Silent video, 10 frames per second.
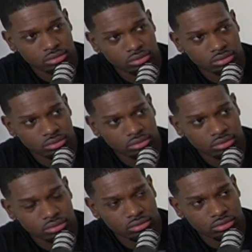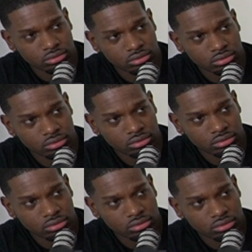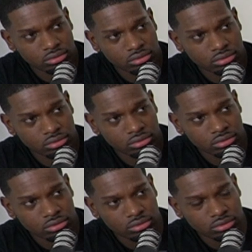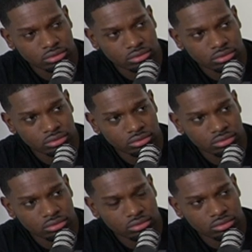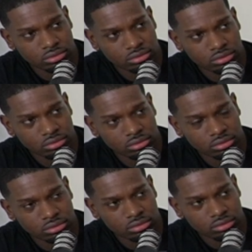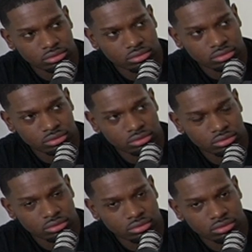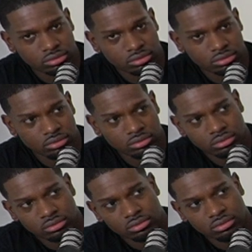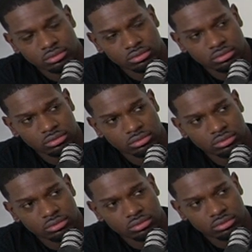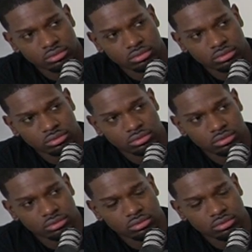No words are spoken by the person on screen.